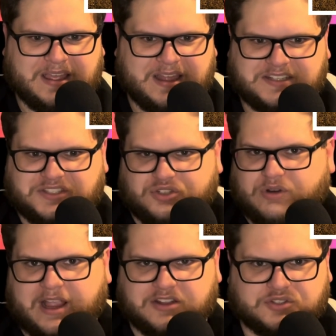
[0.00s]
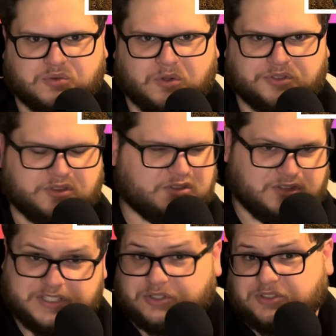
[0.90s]
It's the Dragon Scroll. The
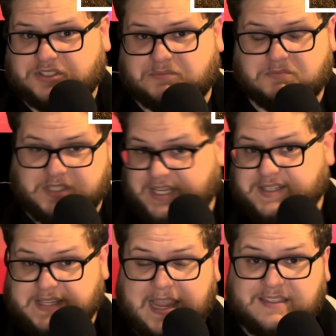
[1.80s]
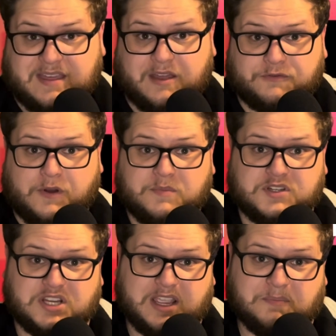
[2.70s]
lizards did take that from the
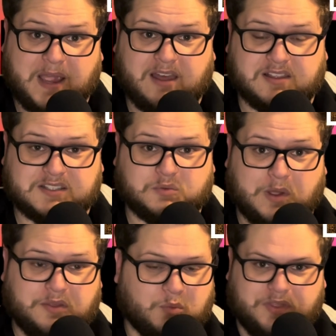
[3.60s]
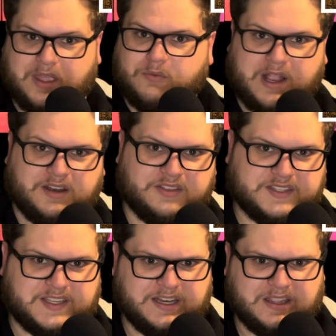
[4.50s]
Jade Palace when they raided
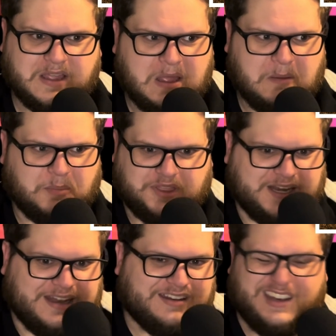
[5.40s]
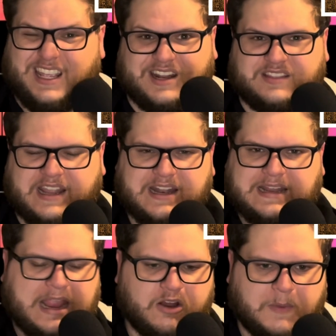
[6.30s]
the city, but they didn't need it. They
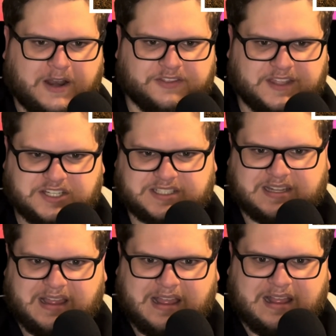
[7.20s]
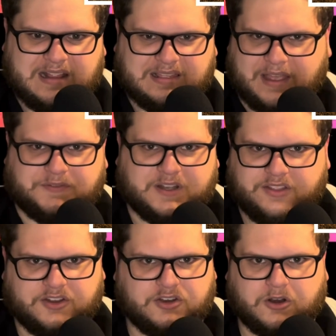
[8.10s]
didn't care about it. They just left it
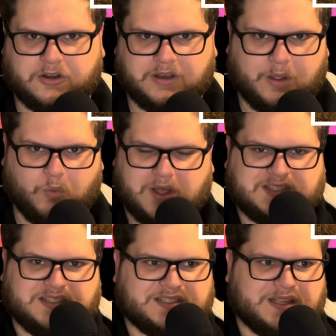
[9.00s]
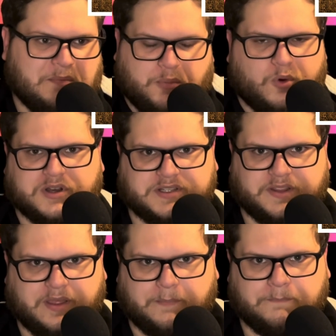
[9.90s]
in the dirt. It wasn't important
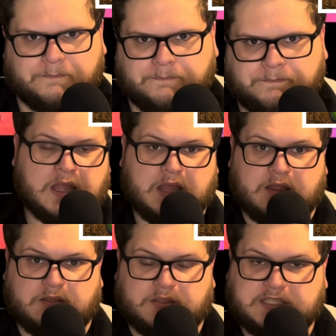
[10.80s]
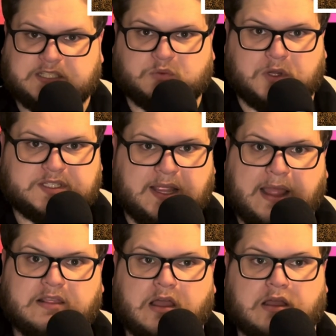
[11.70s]
to them. This is what
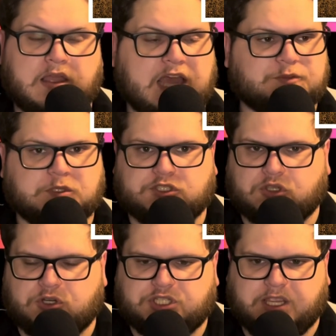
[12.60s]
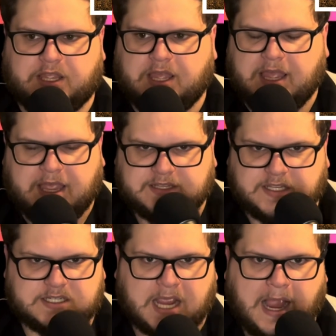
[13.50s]
Tai Lung has been searching his
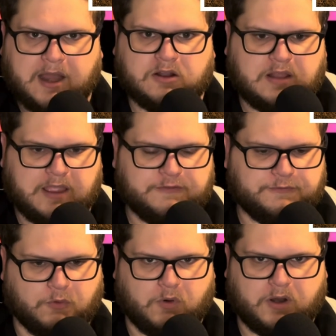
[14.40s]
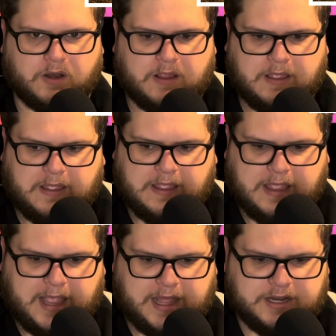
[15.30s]
entire life for,
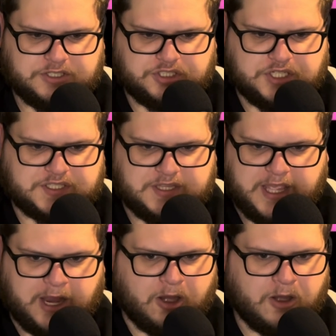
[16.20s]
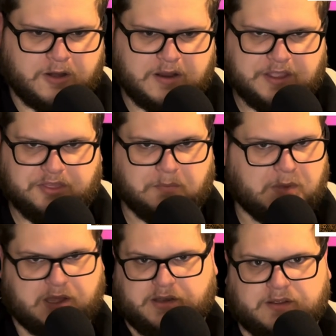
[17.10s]
and it's just there in the
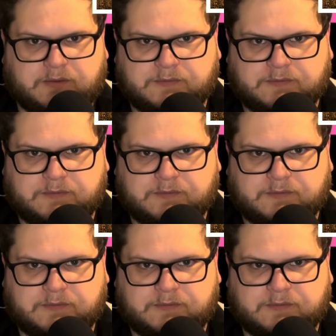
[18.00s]
mud.